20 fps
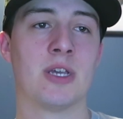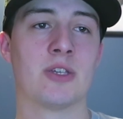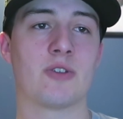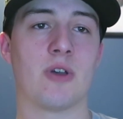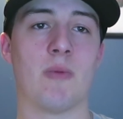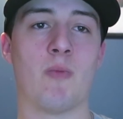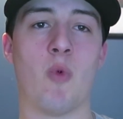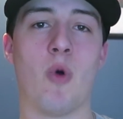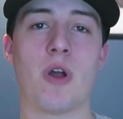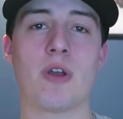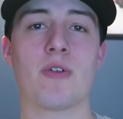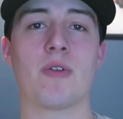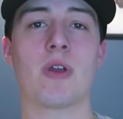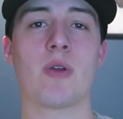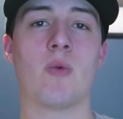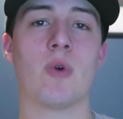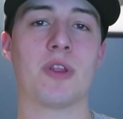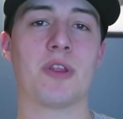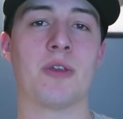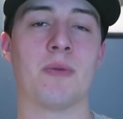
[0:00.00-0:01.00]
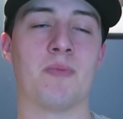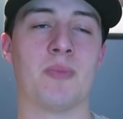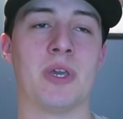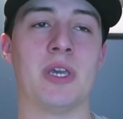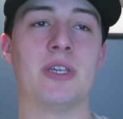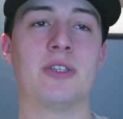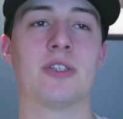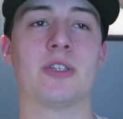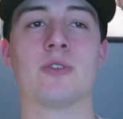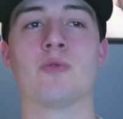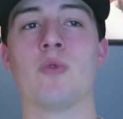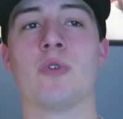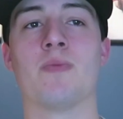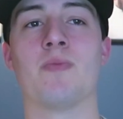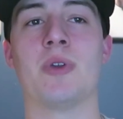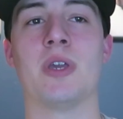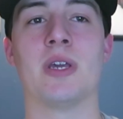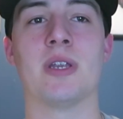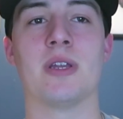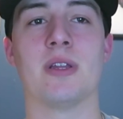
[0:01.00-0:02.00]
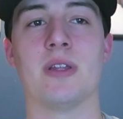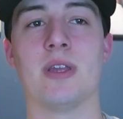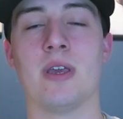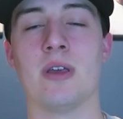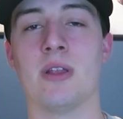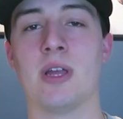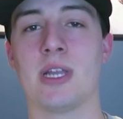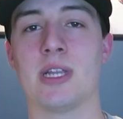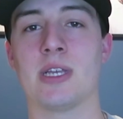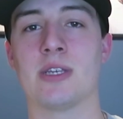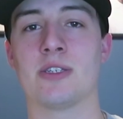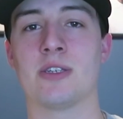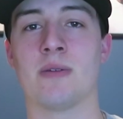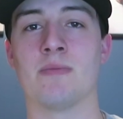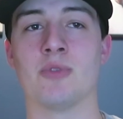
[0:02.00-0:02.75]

So I'm wondering what the pieces would be in a deal like this.